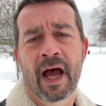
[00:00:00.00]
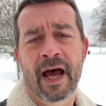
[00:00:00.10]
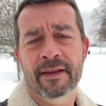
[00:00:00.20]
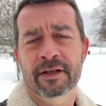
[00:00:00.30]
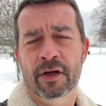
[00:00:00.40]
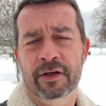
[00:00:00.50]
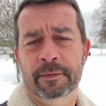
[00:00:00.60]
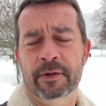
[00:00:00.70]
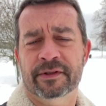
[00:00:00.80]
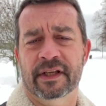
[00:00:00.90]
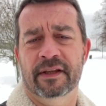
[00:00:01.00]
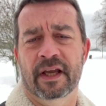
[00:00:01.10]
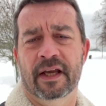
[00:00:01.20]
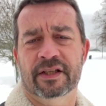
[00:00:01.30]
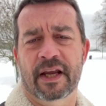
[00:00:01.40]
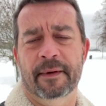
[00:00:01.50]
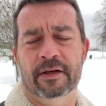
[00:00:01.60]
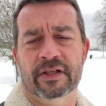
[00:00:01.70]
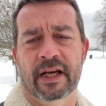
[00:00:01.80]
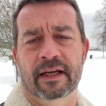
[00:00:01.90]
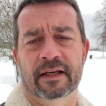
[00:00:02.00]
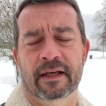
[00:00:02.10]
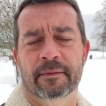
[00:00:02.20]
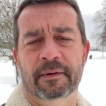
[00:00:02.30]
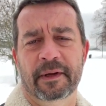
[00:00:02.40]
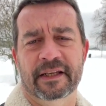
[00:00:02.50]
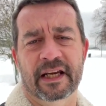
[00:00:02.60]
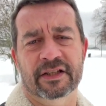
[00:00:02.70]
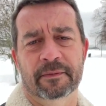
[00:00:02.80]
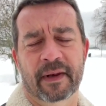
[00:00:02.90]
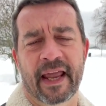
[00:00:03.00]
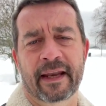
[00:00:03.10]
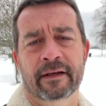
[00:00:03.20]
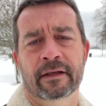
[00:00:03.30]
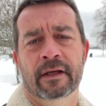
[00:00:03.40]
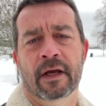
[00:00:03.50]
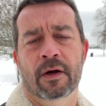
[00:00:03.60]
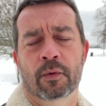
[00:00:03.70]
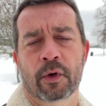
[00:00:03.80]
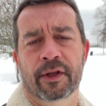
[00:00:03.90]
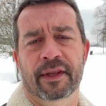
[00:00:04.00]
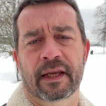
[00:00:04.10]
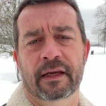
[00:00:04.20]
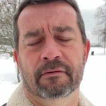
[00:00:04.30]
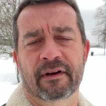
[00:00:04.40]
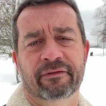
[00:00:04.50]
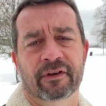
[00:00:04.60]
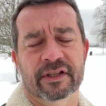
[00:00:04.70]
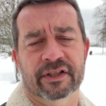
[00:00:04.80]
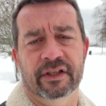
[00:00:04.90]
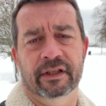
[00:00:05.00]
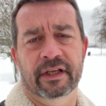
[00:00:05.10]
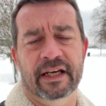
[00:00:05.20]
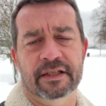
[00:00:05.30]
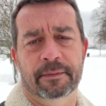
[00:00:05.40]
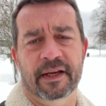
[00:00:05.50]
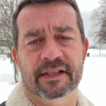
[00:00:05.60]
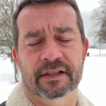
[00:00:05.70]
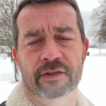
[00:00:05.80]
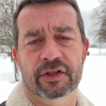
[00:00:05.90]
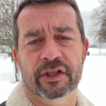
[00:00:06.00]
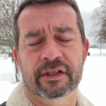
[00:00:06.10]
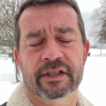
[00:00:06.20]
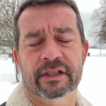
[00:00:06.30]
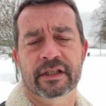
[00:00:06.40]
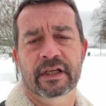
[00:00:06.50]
Other notables in the Sharm El-Sheikh Implementation Plan were the reference to nature-based solutions